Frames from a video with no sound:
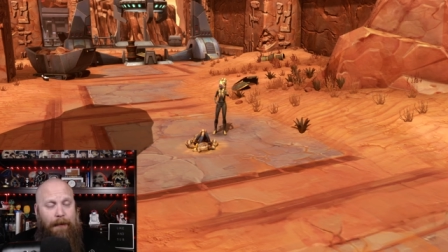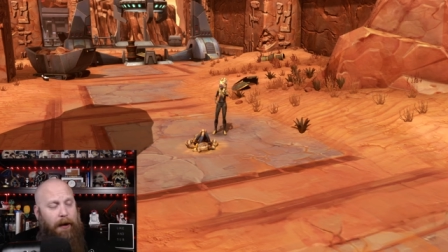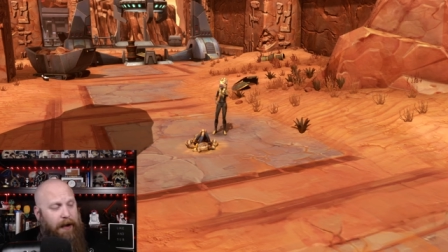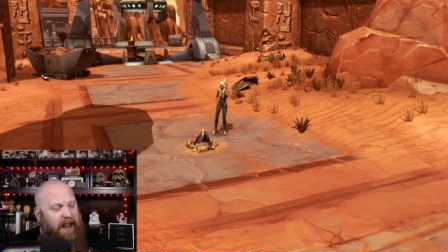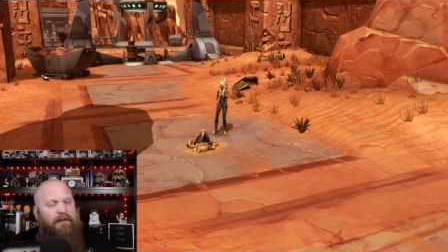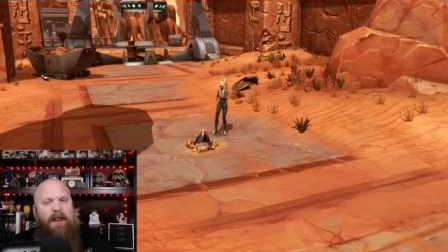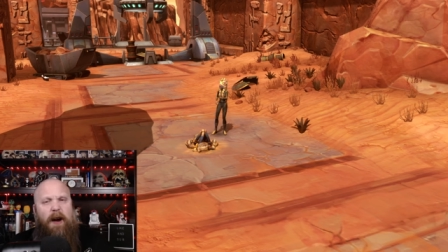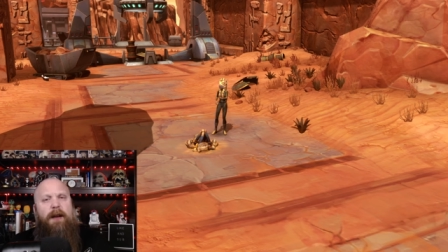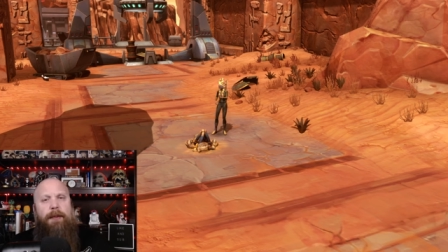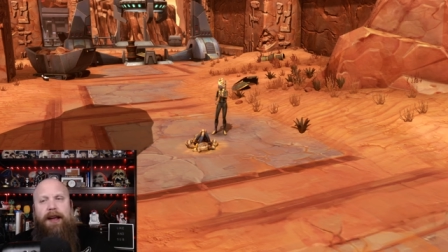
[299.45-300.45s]
Now, in the
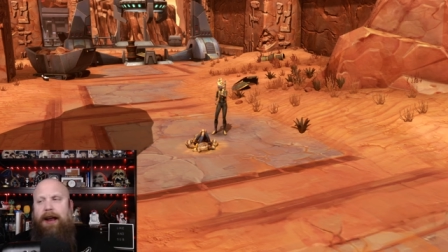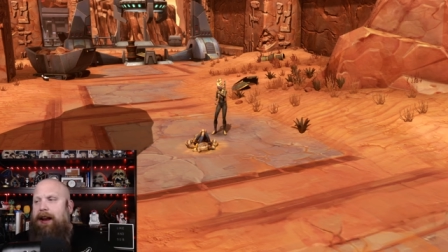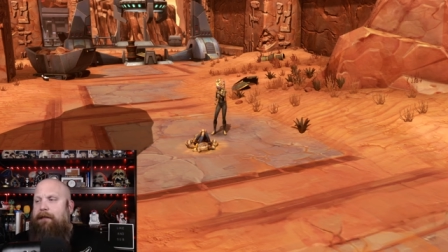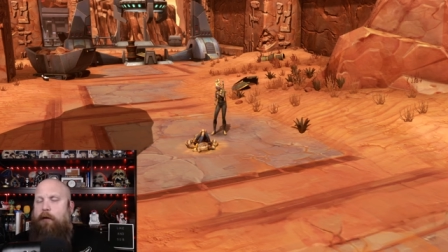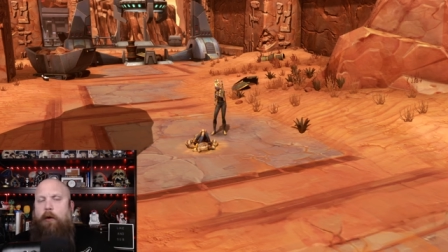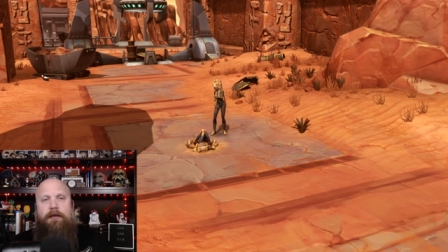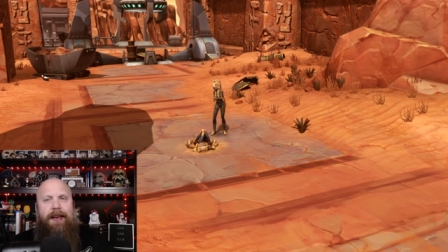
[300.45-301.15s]
very beginning, of course,